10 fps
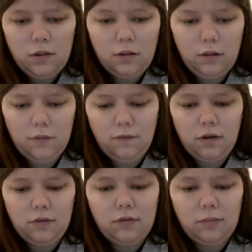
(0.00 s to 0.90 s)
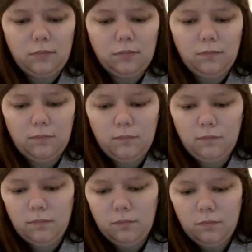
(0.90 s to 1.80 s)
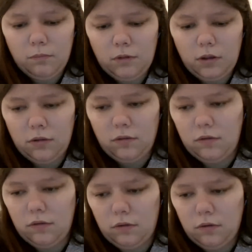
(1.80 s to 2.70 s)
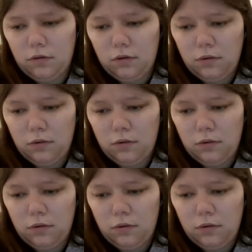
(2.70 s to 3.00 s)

as far as I'm concerned.